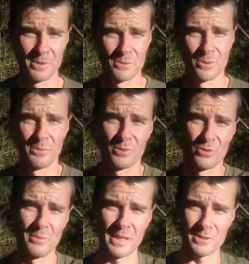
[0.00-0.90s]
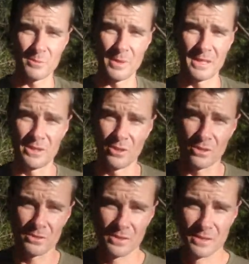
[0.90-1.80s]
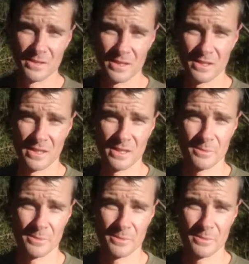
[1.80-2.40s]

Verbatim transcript: because we absorb maximum antioxidants in there,